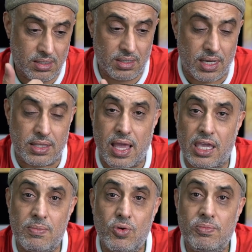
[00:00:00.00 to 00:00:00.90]
attacking
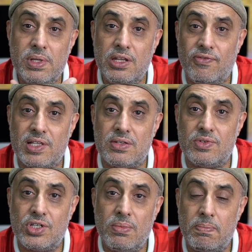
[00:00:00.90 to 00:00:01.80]
movement, defensive
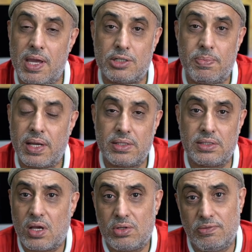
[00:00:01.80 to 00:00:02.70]
shape, match practice.
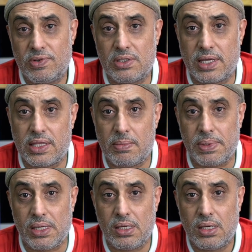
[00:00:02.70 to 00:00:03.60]
How difficult can that
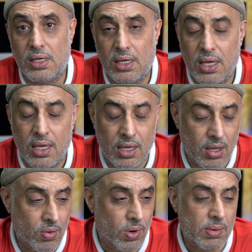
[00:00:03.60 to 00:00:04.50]
be?
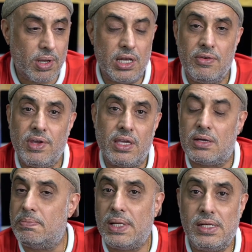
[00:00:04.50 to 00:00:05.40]
What about leaving it
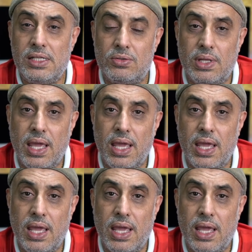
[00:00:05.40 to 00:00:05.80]
completely to the